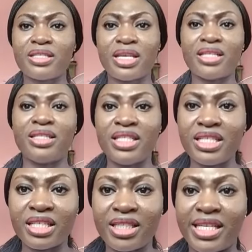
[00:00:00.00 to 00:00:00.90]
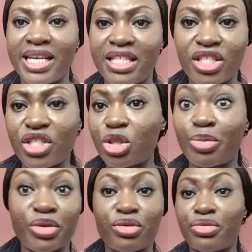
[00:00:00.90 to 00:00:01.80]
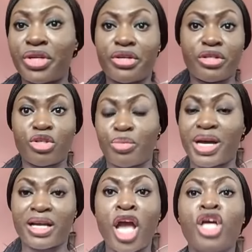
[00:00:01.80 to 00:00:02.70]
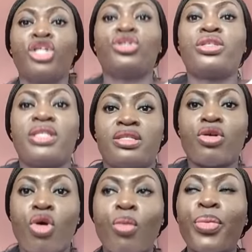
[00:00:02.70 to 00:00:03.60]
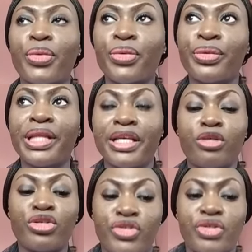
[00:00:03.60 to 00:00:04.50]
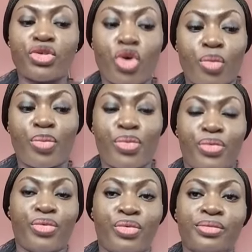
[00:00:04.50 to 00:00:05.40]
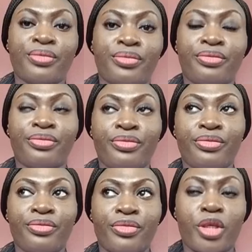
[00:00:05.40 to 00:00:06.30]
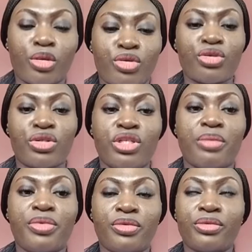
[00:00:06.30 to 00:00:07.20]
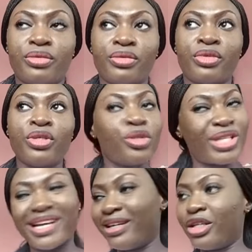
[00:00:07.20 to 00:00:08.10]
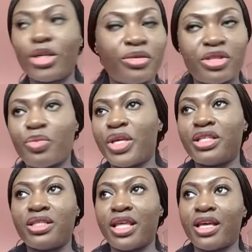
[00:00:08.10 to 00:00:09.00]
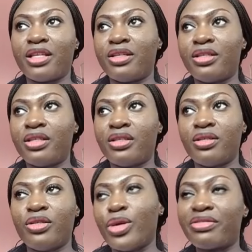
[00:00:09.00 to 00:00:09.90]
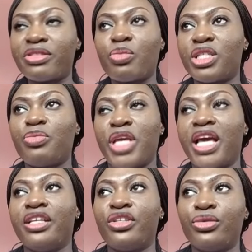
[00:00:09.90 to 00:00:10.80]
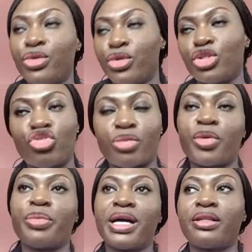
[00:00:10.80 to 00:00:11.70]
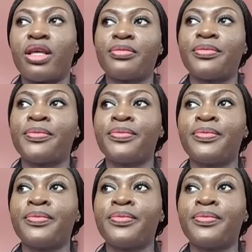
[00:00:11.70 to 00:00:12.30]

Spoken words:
It's a dinner date. You're not supposed to rest your back. You sit up, like you sit up close to your table. So there are a lot of space there. You have space behind you. So just drop your back there.